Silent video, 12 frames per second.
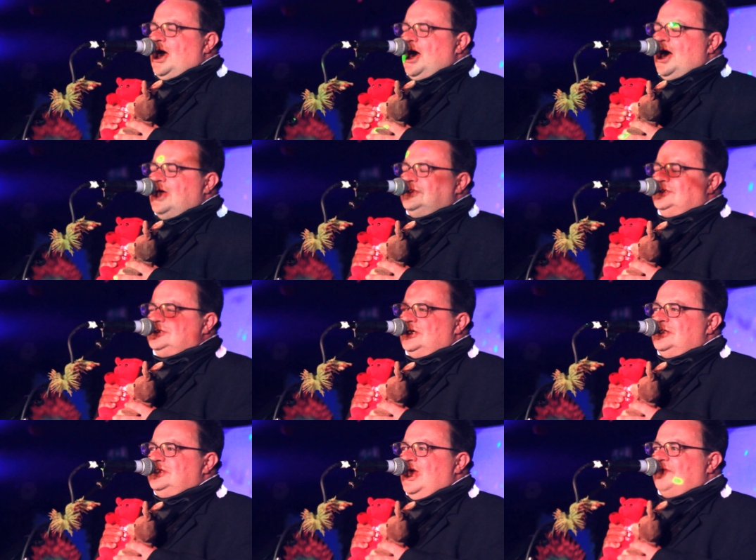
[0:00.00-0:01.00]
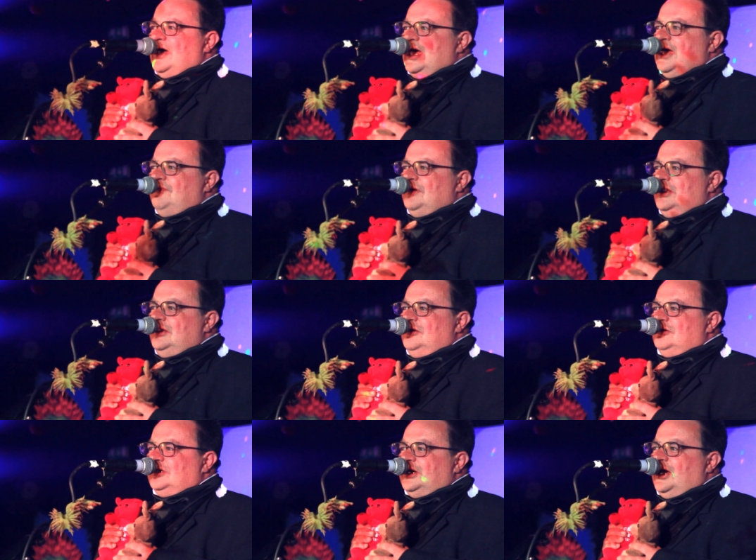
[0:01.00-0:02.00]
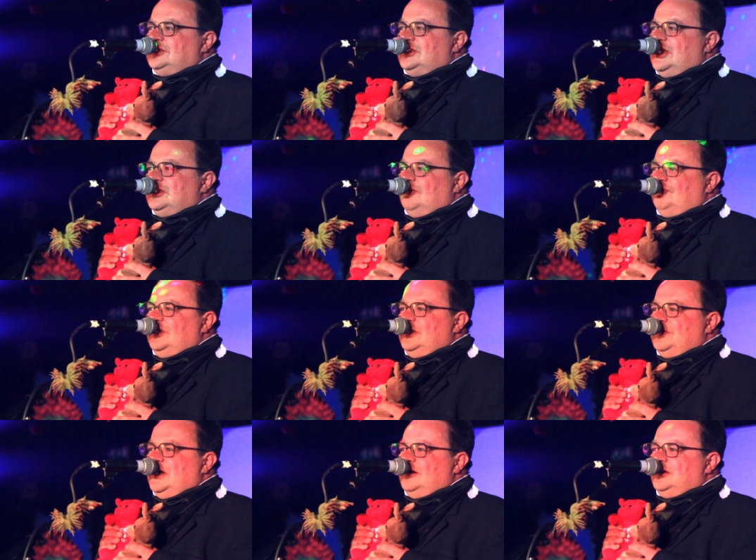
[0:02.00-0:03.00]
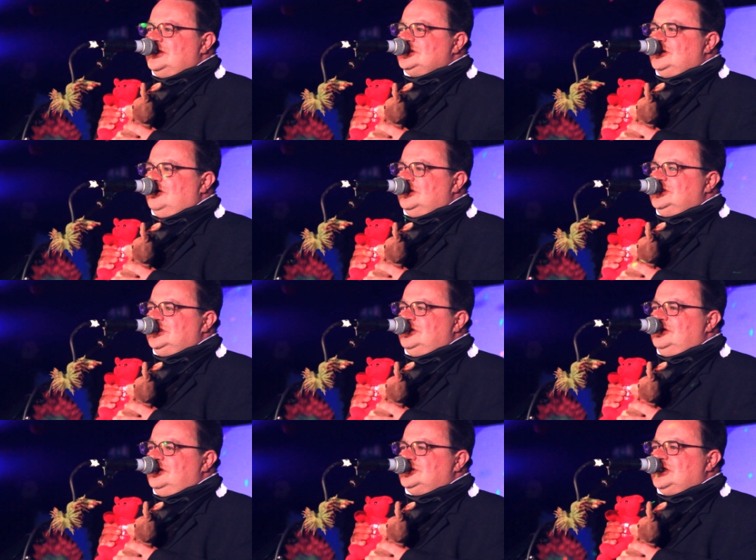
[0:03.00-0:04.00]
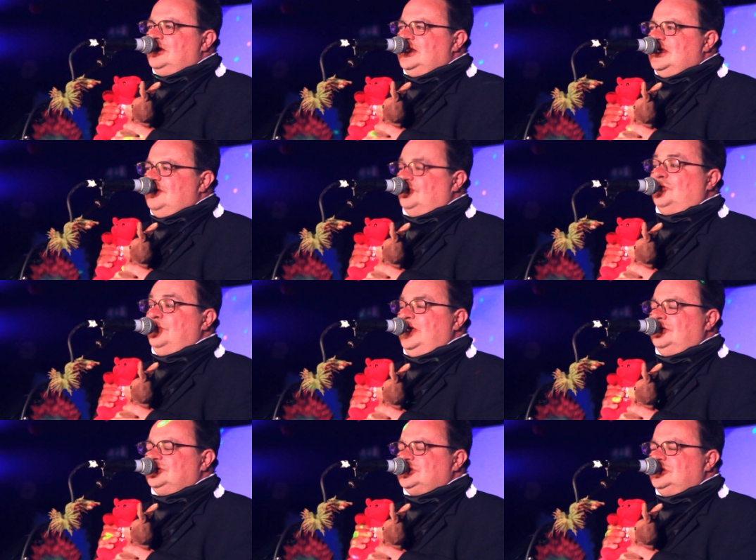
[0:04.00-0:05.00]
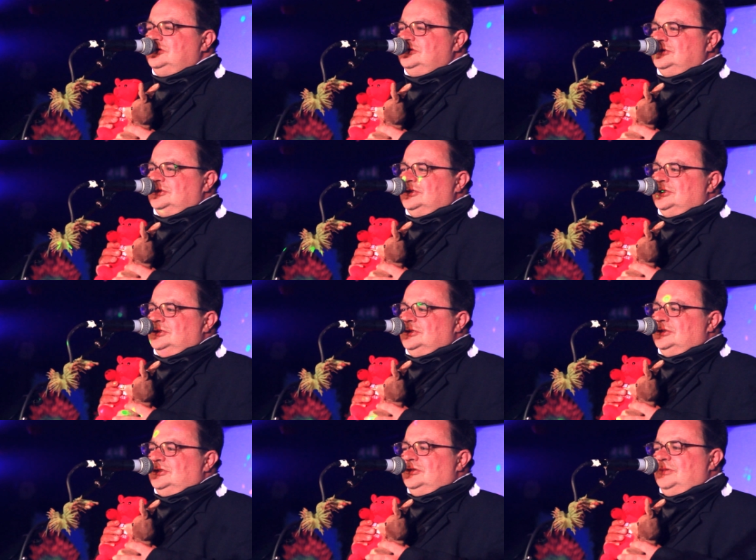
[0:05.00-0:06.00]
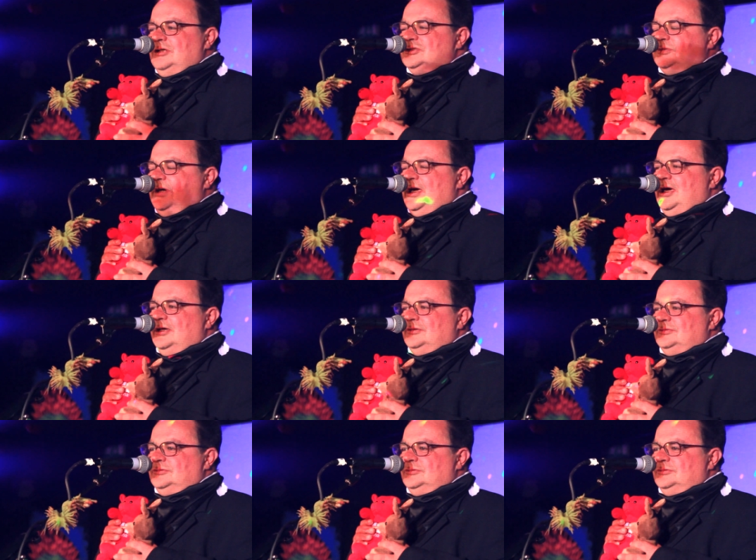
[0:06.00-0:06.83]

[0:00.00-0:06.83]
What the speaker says: and never ever look at another female as long as you shall live, or male too? Will you swear?"